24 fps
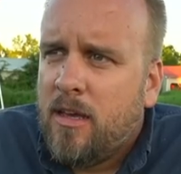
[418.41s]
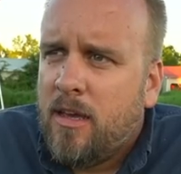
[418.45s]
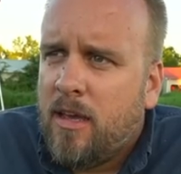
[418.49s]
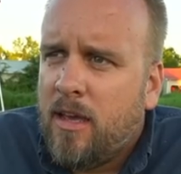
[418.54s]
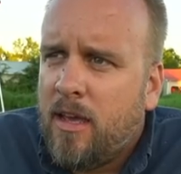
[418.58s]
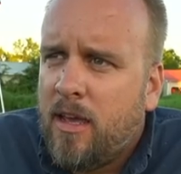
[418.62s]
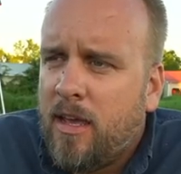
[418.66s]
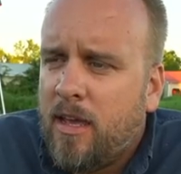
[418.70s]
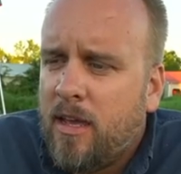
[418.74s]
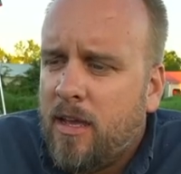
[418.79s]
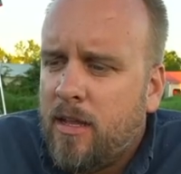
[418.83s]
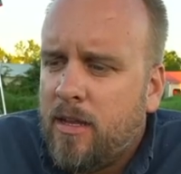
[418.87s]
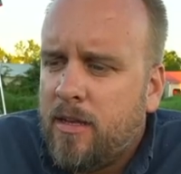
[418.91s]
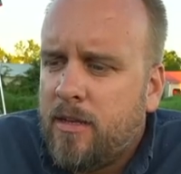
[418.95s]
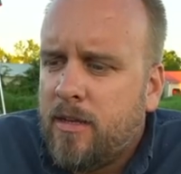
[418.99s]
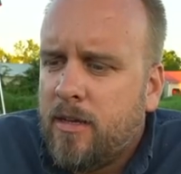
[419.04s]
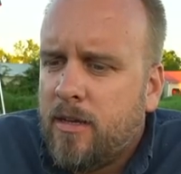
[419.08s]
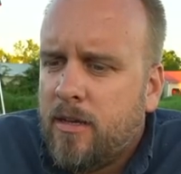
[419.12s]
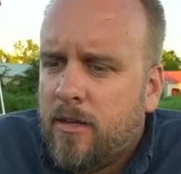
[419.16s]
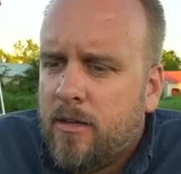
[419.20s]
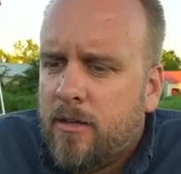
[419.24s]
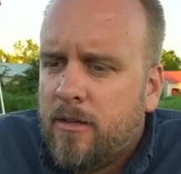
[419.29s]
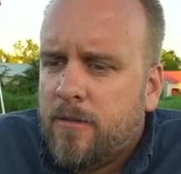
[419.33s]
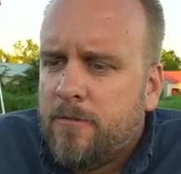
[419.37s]
And
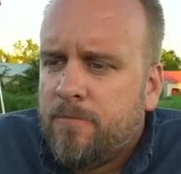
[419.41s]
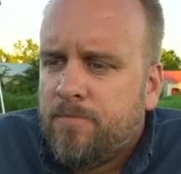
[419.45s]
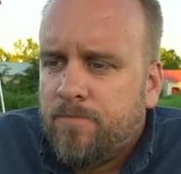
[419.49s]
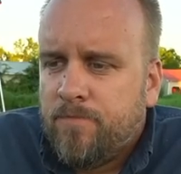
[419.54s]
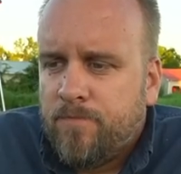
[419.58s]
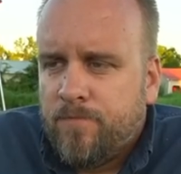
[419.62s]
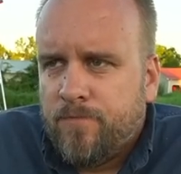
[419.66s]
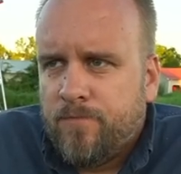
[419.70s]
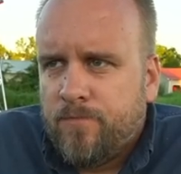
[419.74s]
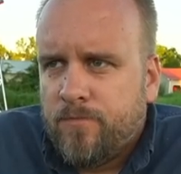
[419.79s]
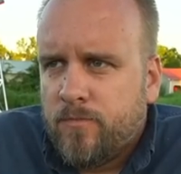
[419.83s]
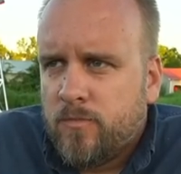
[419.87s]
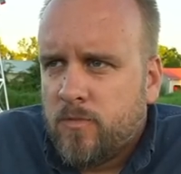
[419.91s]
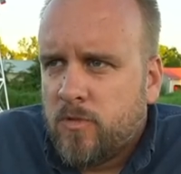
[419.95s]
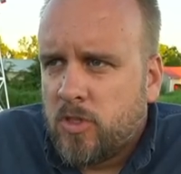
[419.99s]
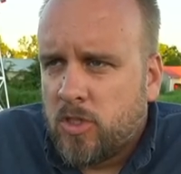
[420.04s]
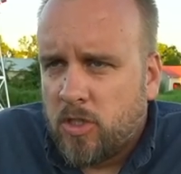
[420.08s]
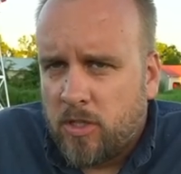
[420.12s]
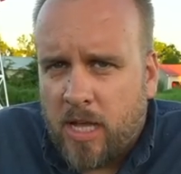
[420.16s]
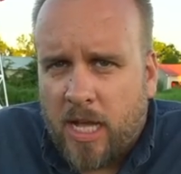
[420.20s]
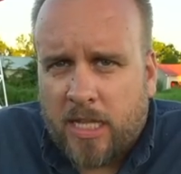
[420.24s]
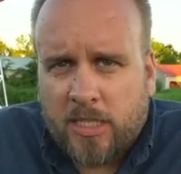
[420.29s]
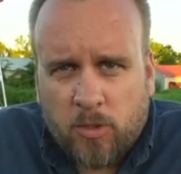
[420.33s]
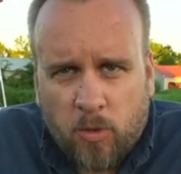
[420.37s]

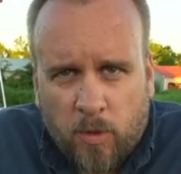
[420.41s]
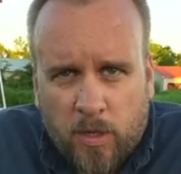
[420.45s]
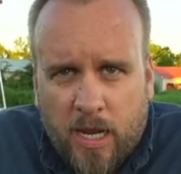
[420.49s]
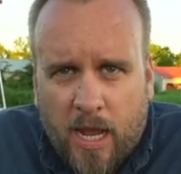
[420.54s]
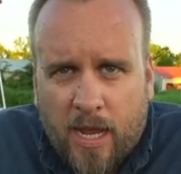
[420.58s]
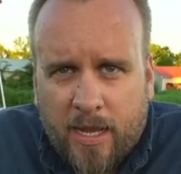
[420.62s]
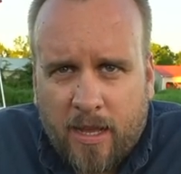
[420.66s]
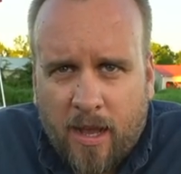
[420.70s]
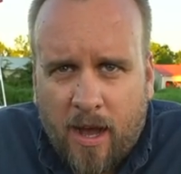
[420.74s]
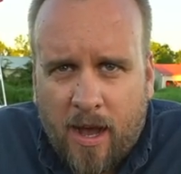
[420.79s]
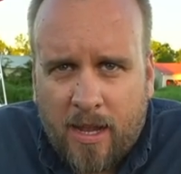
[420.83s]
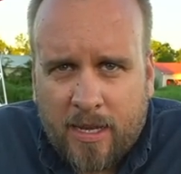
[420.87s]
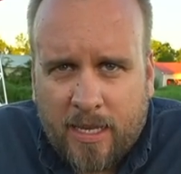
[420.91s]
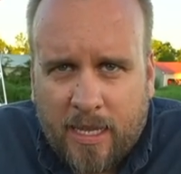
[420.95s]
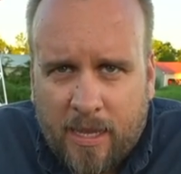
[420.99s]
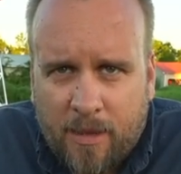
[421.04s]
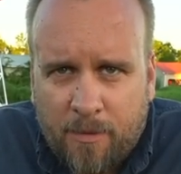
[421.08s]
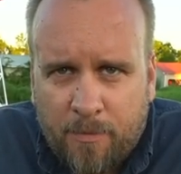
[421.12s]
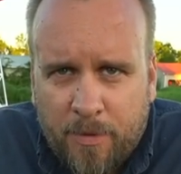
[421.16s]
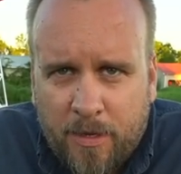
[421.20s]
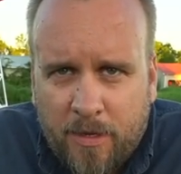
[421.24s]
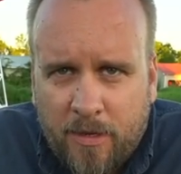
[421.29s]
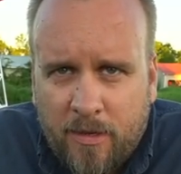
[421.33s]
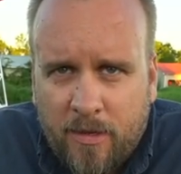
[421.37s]
so that's what I got
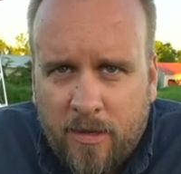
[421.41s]
him.